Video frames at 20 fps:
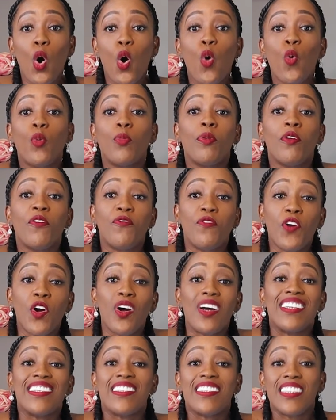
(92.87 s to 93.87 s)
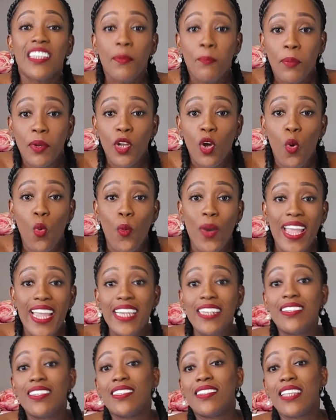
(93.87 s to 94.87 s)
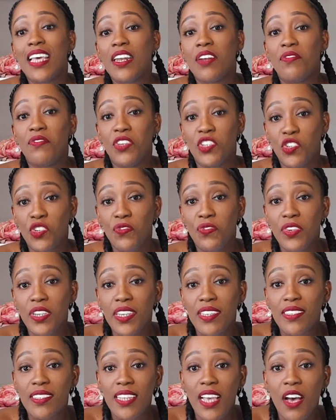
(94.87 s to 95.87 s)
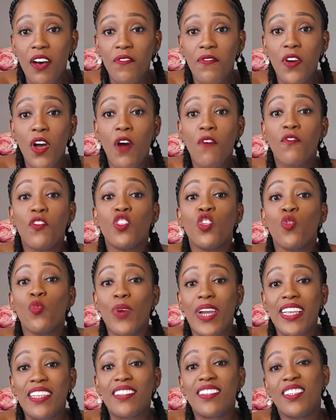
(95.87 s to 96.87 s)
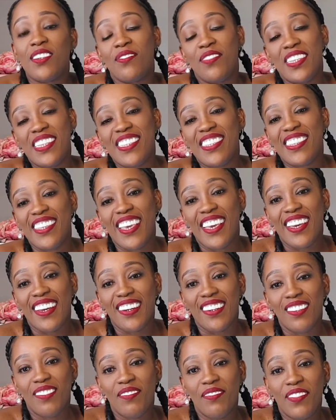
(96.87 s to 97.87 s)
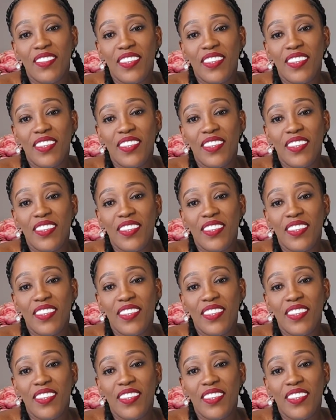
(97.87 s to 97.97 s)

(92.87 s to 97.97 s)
who would prefer a simpler way to set a vision for yourself for the rest of this year.